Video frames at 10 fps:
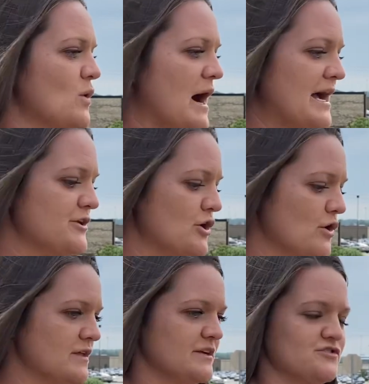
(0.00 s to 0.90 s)
I
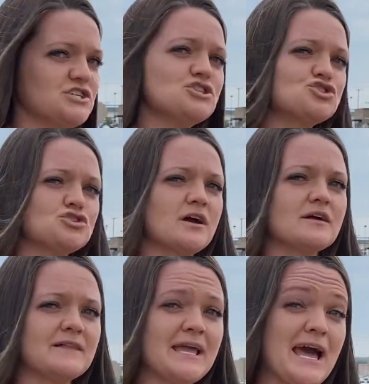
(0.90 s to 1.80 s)
know that if she's
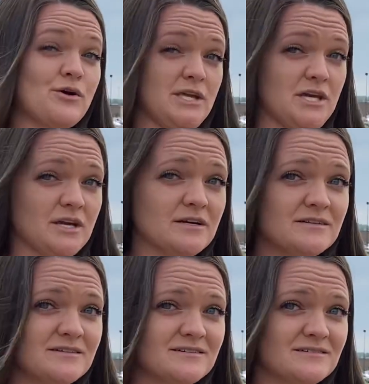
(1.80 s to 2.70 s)
struggling out here,
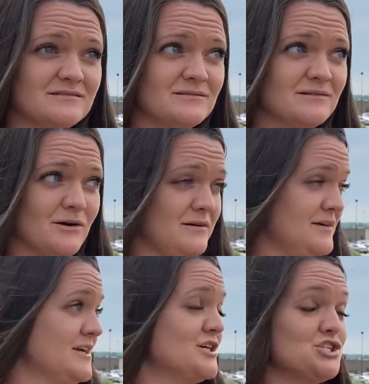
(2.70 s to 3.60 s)

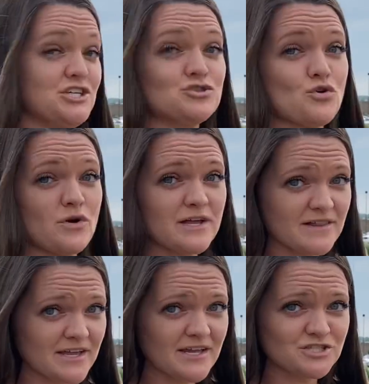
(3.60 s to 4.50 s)
she's
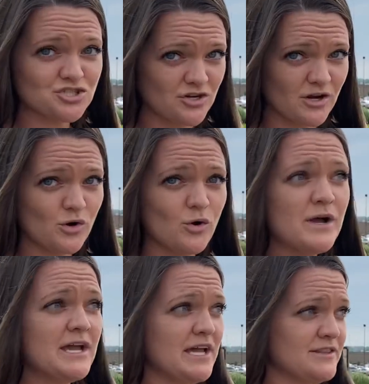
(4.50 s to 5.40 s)
really gonna struggle
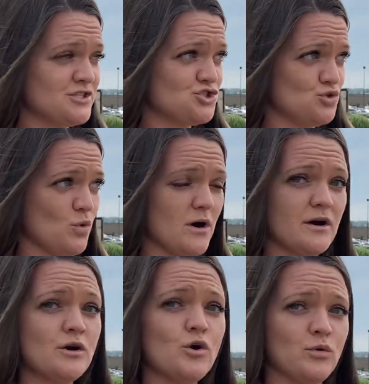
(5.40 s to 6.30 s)
in the
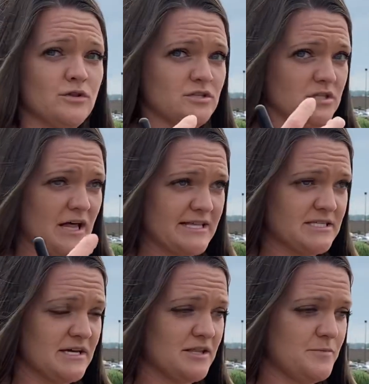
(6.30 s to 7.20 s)
store where there's lots
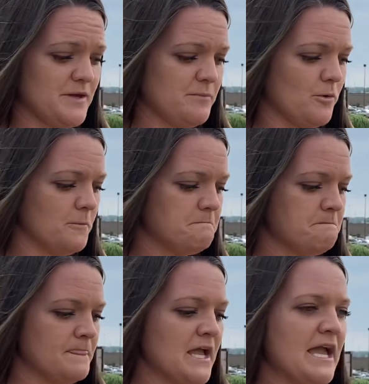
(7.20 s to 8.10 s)
of other people.
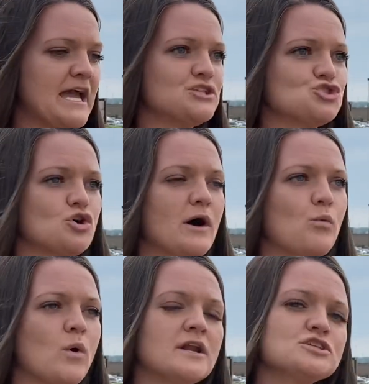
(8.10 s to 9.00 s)
And so I
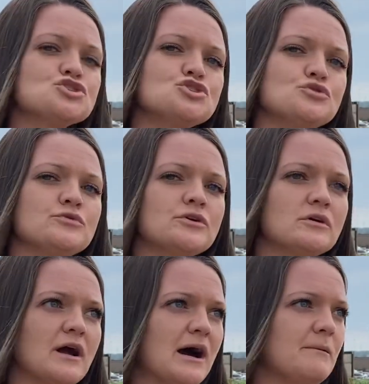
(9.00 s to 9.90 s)
want to tune
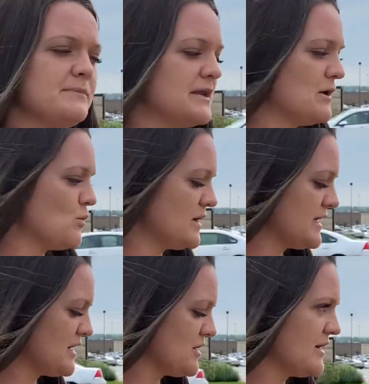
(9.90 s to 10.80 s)
her up and I want to
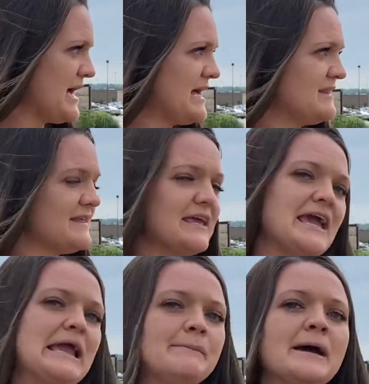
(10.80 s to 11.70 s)
get her head in the
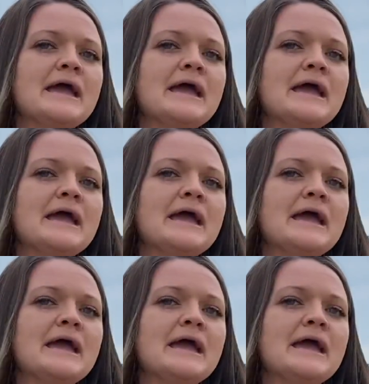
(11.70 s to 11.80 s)
game